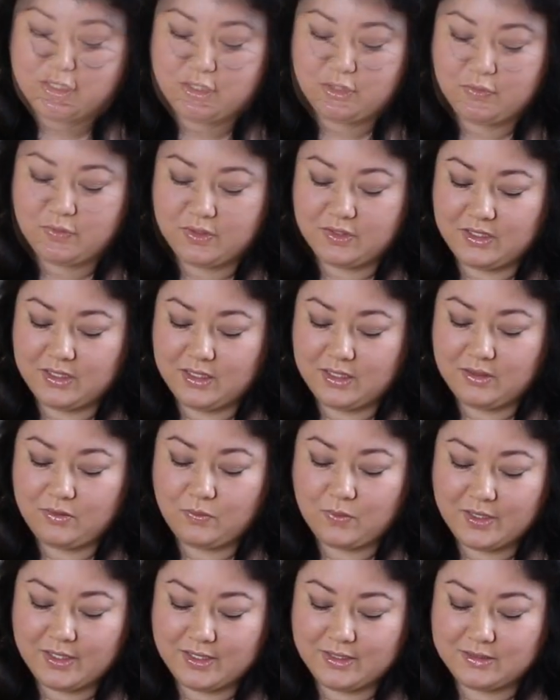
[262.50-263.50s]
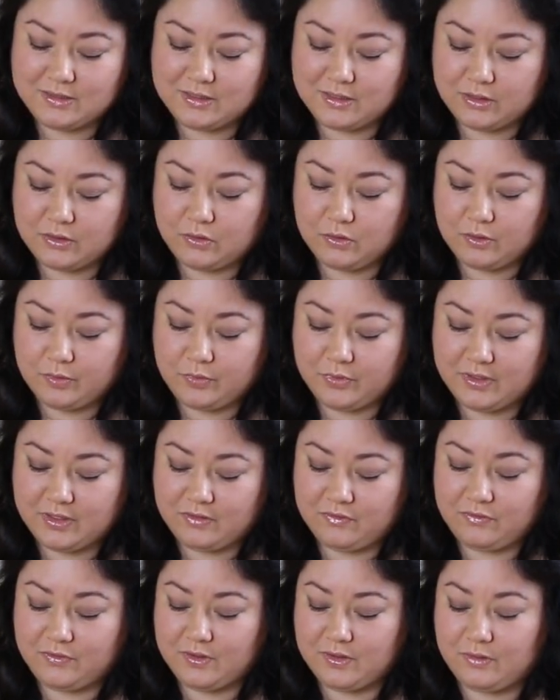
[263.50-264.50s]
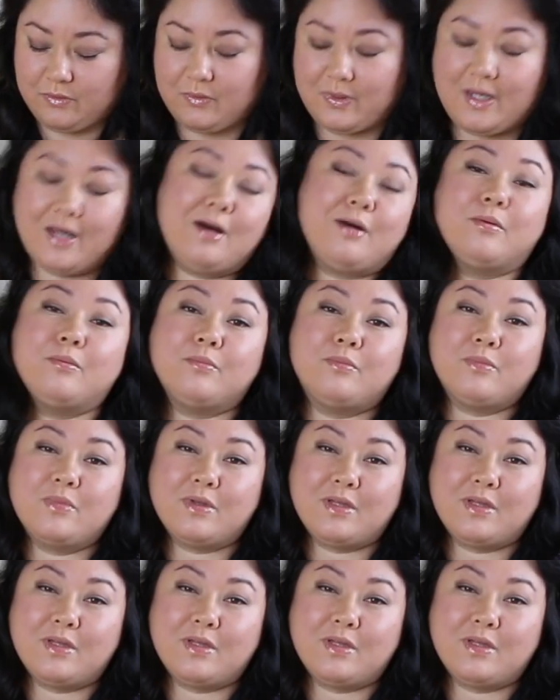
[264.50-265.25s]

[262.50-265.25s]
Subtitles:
You want the egg whites incorporated very well.